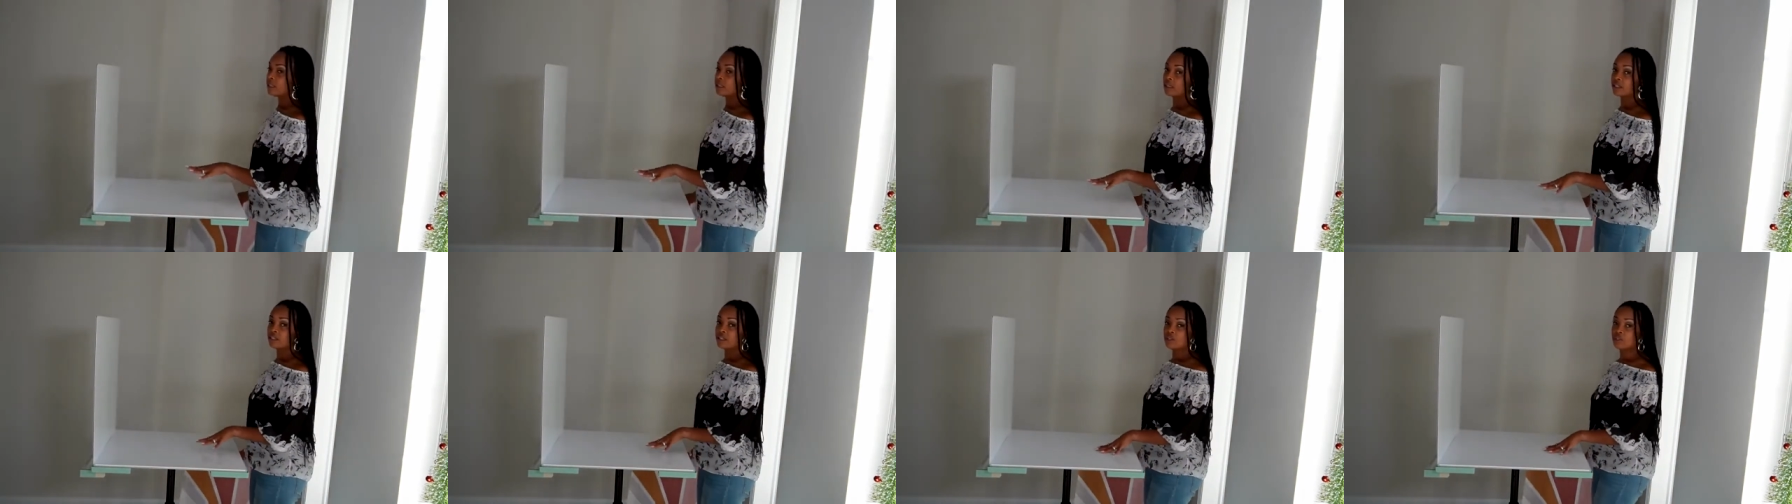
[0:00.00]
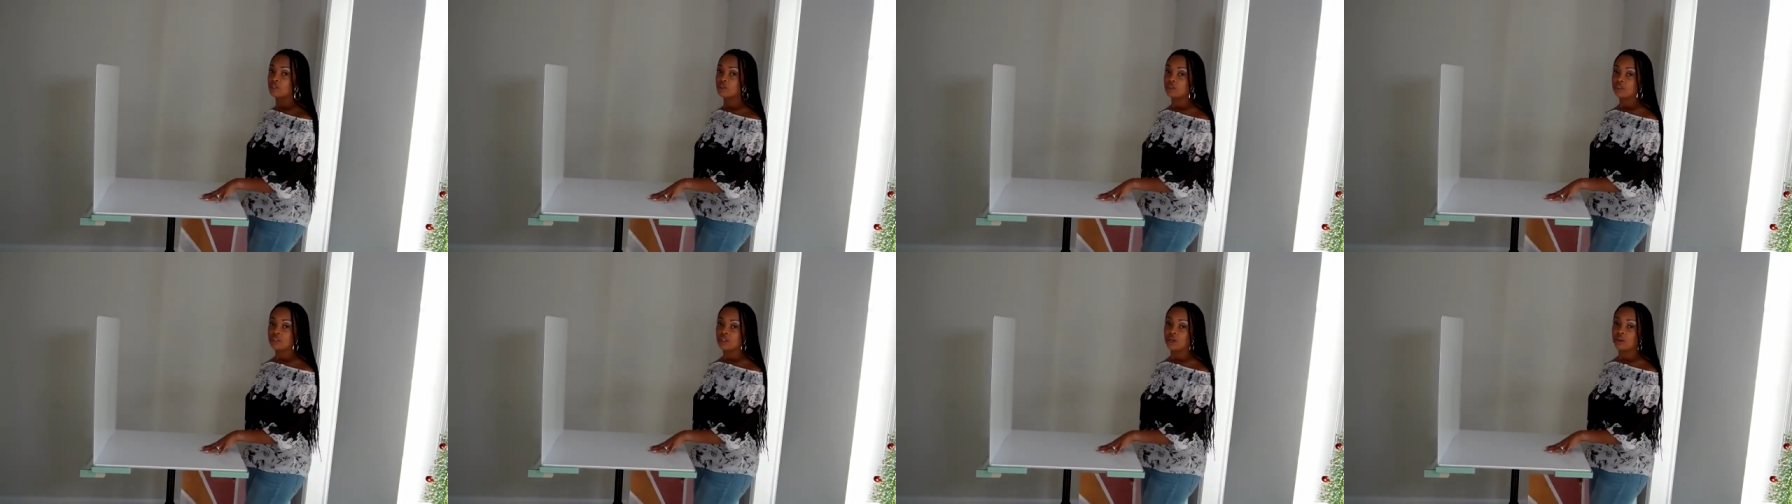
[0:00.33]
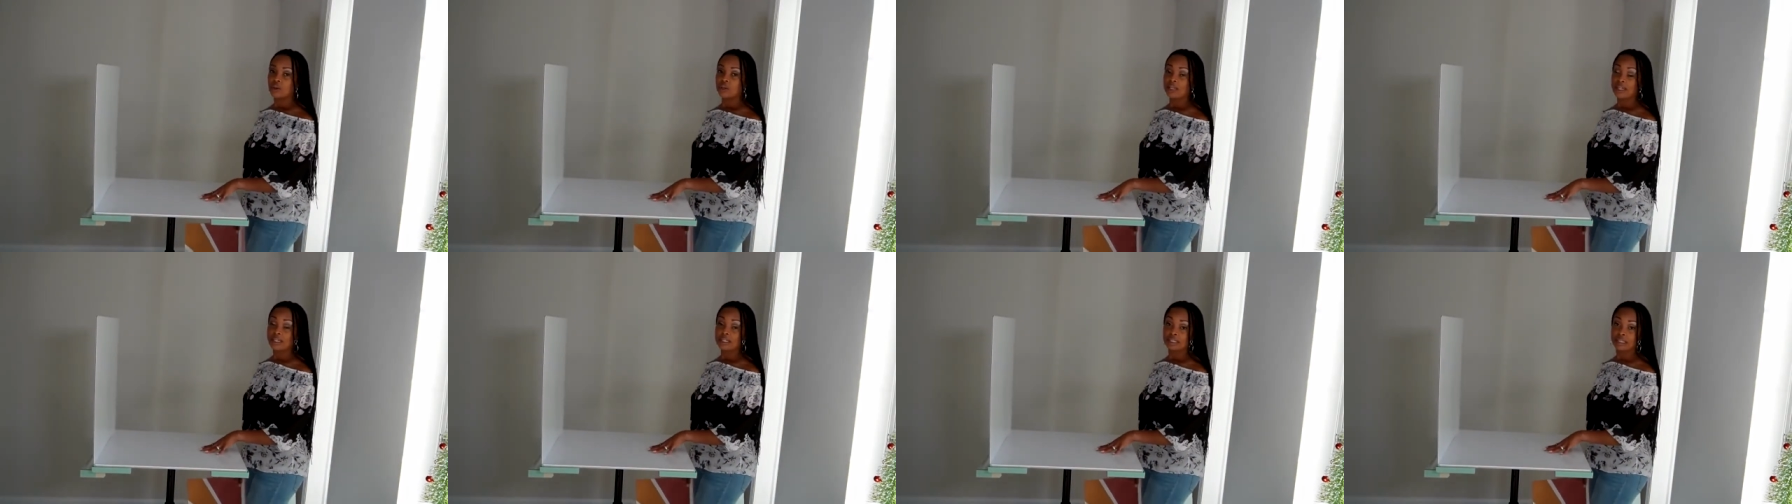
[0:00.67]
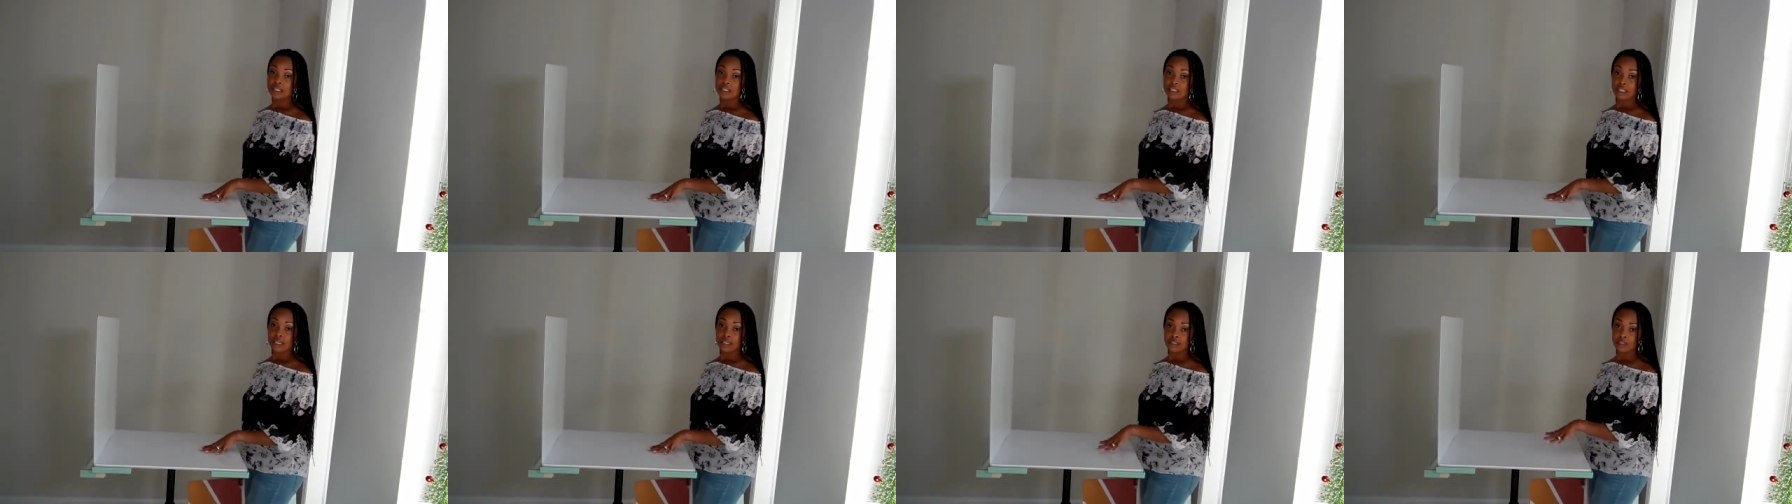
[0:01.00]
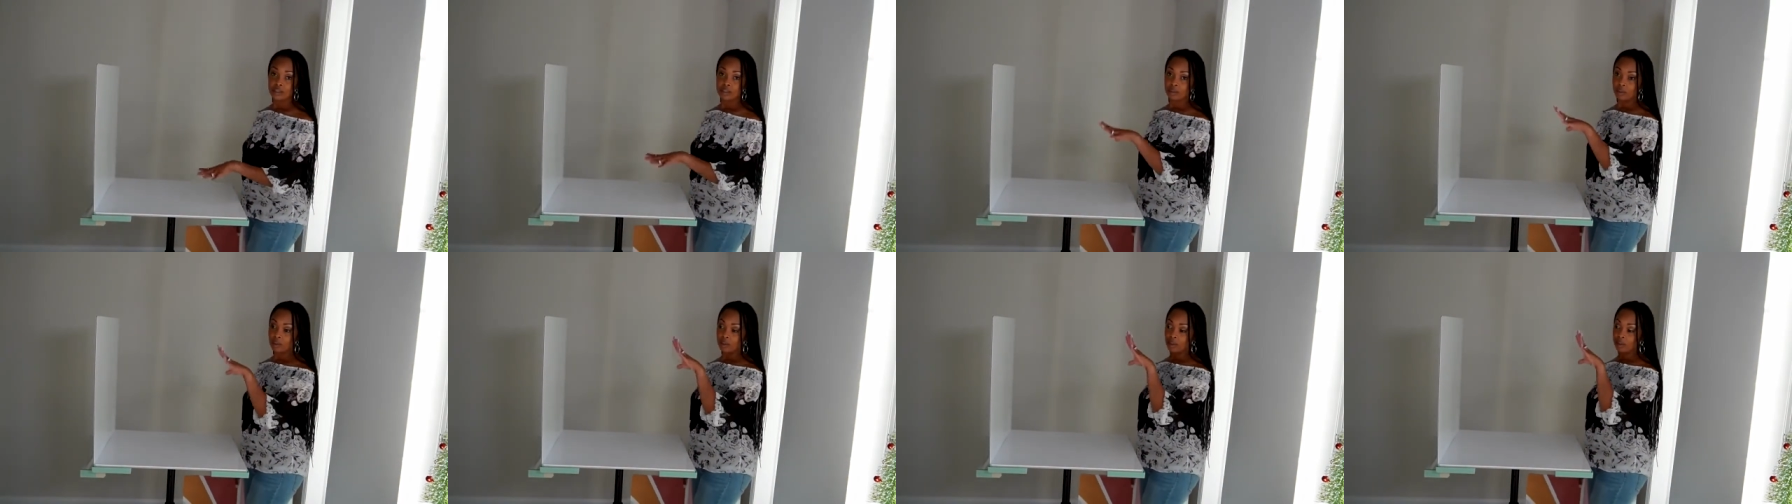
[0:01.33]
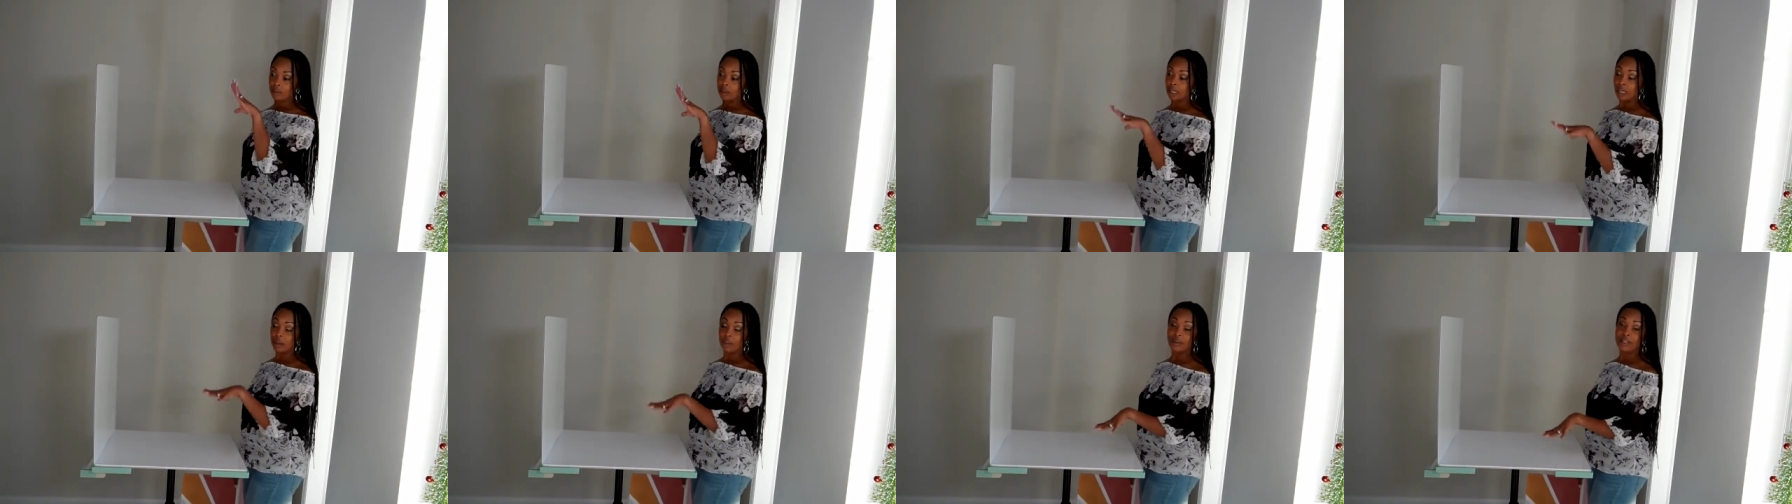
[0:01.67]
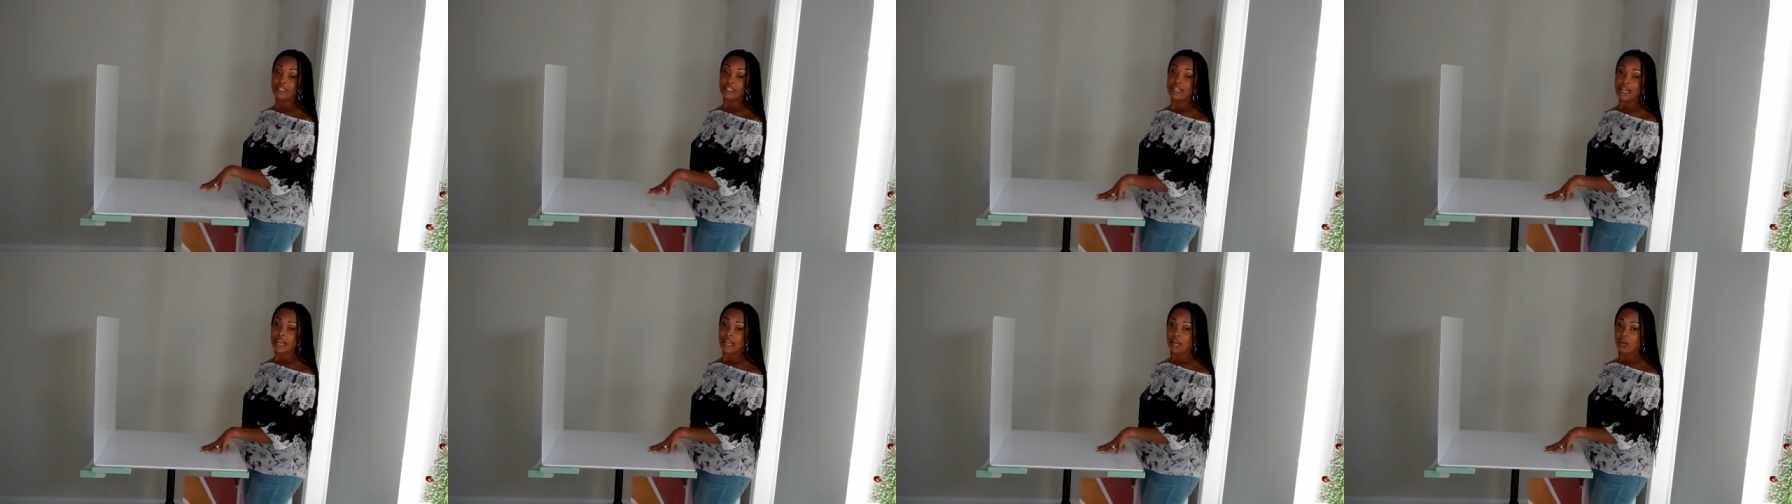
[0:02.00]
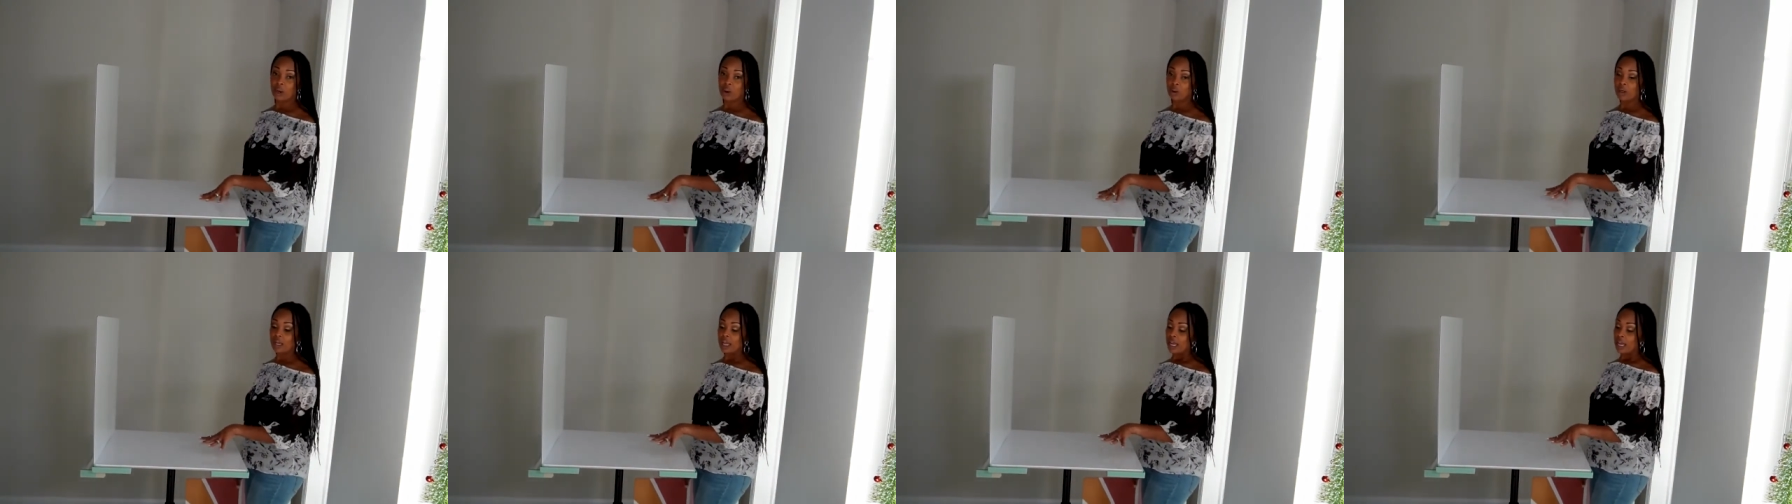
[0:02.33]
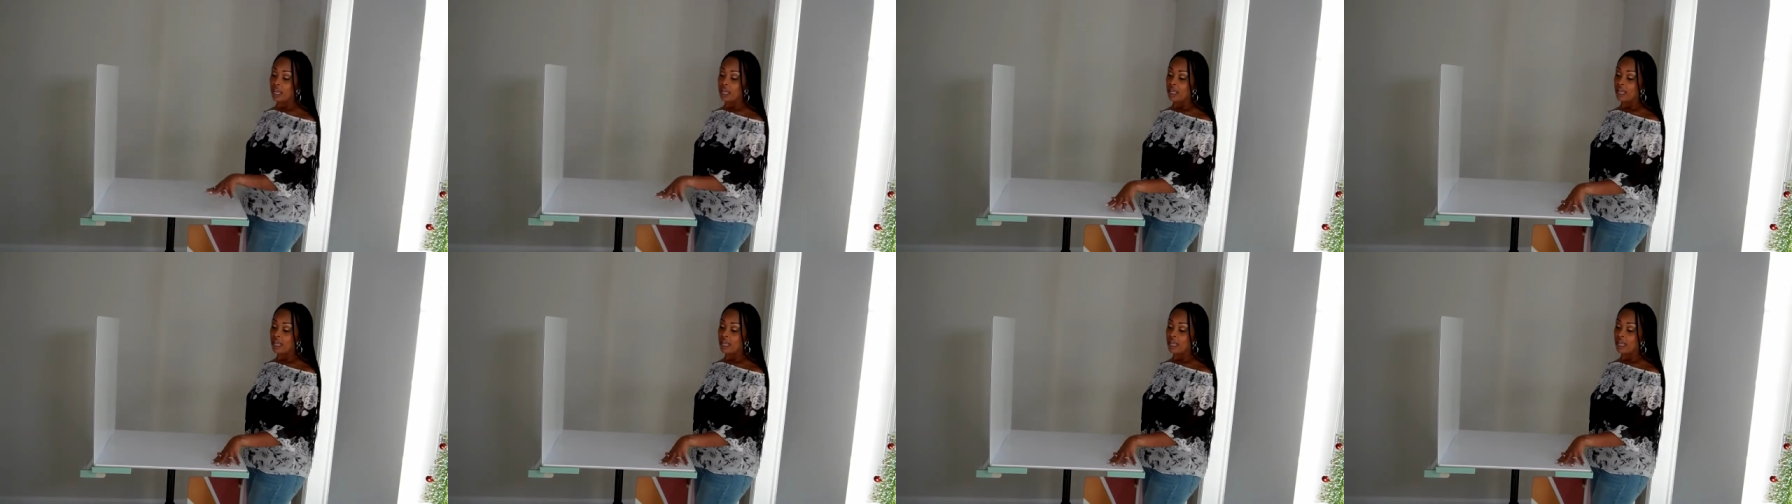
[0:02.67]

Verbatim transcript: This studio is adjustable up and down,